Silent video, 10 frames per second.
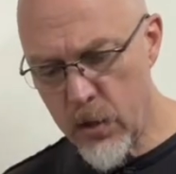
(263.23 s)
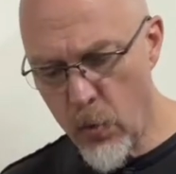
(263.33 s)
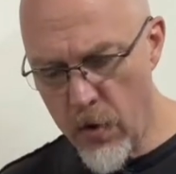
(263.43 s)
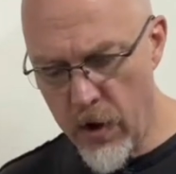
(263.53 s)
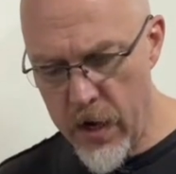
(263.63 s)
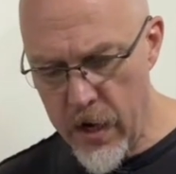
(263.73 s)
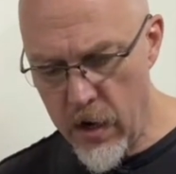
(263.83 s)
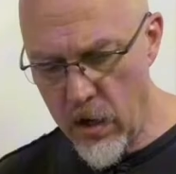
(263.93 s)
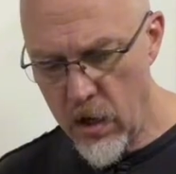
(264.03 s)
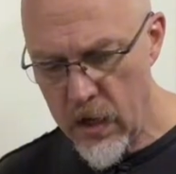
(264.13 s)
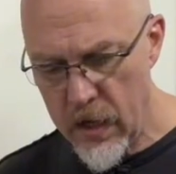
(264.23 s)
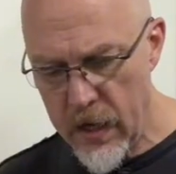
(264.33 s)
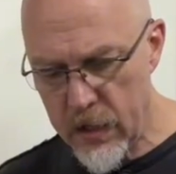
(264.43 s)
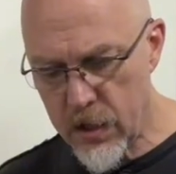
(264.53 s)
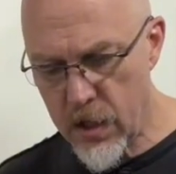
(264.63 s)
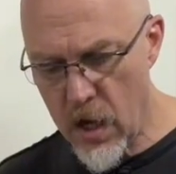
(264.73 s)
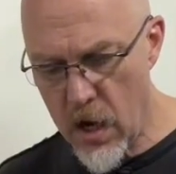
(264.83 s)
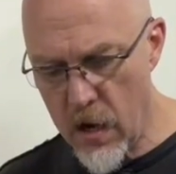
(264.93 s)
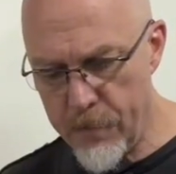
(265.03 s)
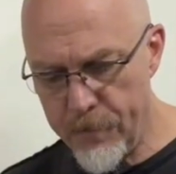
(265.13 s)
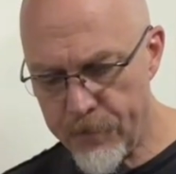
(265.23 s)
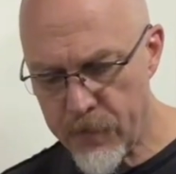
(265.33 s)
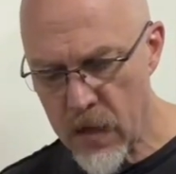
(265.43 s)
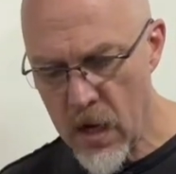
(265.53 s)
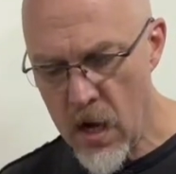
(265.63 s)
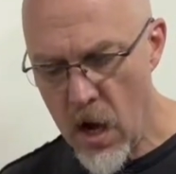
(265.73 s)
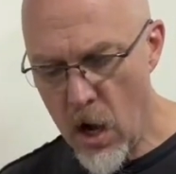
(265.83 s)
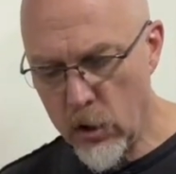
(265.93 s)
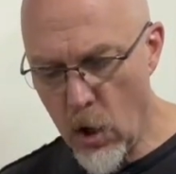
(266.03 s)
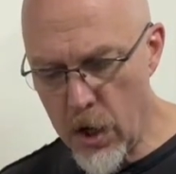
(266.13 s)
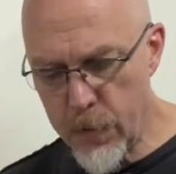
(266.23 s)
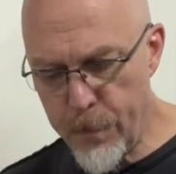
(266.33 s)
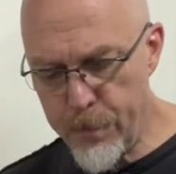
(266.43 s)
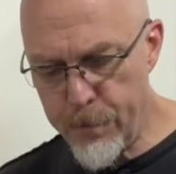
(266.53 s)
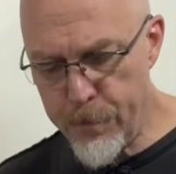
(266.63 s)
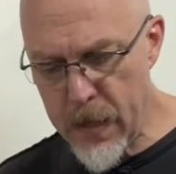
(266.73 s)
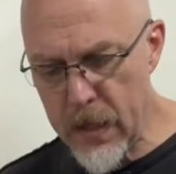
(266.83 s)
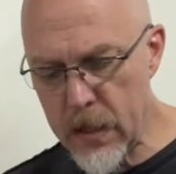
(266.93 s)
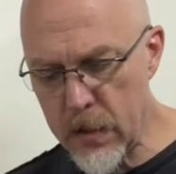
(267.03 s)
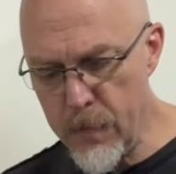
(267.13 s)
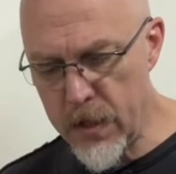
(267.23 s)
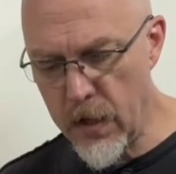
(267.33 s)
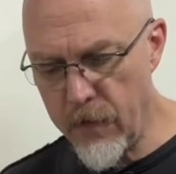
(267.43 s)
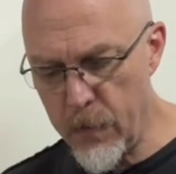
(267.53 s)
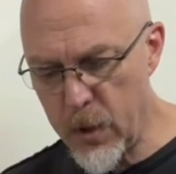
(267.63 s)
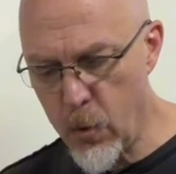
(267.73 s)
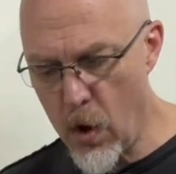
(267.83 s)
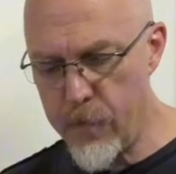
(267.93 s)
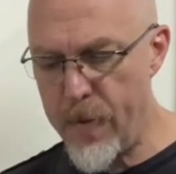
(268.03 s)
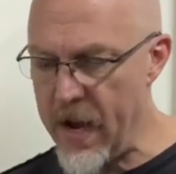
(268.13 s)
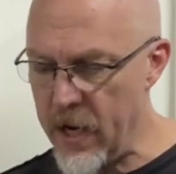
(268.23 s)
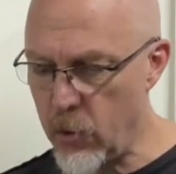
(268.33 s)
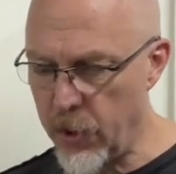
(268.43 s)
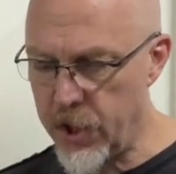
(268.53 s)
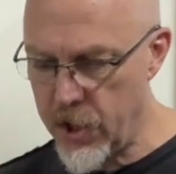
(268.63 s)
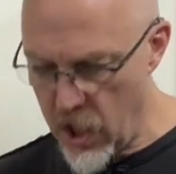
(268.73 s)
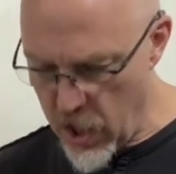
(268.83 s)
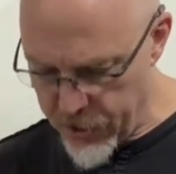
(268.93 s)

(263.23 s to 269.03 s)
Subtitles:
one right here, it's a large piece is missing from the 12th page, which does